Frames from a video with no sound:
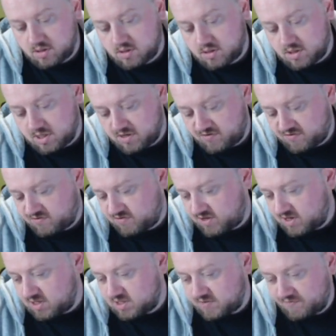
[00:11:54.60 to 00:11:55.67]

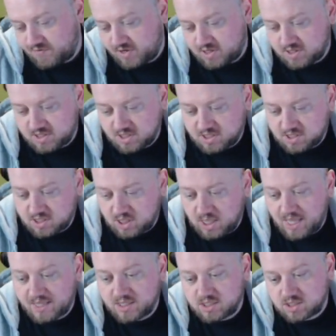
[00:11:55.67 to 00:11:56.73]
interface, this
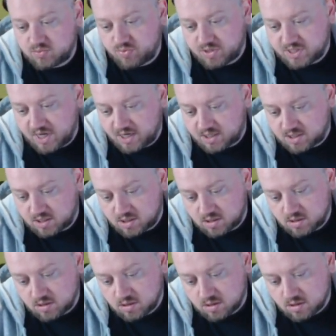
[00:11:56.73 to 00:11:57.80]
lens protector,
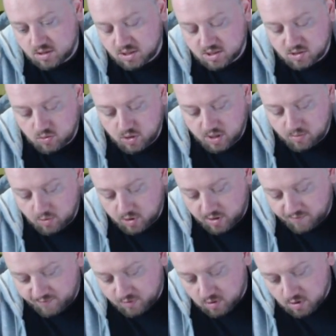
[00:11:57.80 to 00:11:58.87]
that's the word I'm
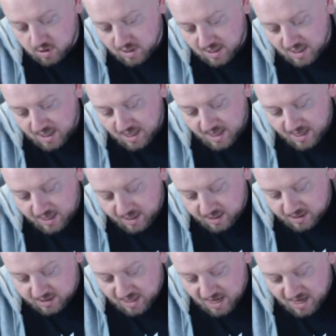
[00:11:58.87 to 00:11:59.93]
looking for,
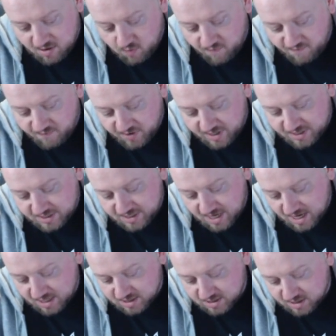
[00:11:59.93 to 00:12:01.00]
is a
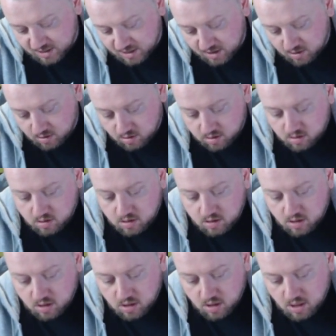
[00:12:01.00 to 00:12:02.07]
fantastic little
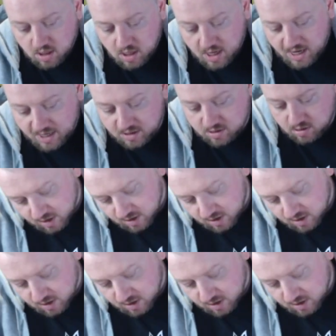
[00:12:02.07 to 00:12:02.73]
add-on.